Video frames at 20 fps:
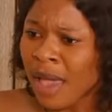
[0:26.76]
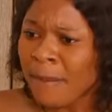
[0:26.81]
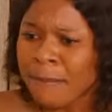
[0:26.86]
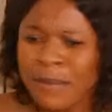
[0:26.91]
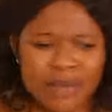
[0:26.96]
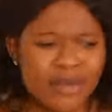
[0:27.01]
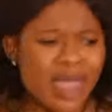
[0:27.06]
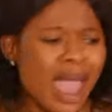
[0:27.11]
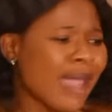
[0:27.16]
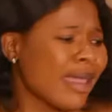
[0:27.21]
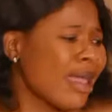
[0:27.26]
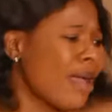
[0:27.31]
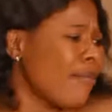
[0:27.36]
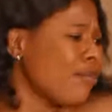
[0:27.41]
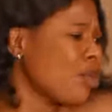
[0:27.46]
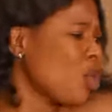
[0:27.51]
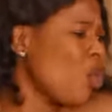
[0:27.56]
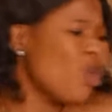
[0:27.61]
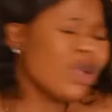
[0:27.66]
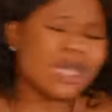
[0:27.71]
Maybe I
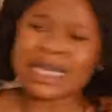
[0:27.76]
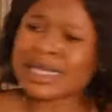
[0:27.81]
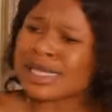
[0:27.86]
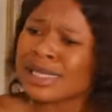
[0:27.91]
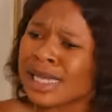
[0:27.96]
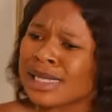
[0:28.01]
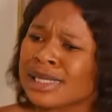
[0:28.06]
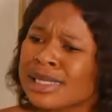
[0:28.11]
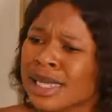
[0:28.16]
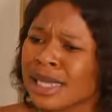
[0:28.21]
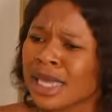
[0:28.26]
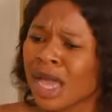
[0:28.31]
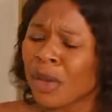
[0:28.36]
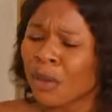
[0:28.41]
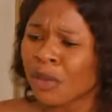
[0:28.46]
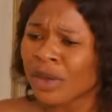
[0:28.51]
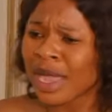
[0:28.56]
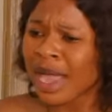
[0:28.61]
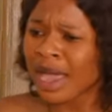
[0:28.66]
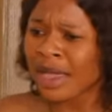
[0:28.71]
am the one that is dating a
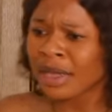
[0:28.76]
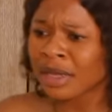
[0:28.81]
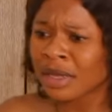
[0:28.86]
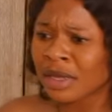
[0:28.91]
Yahoo guy.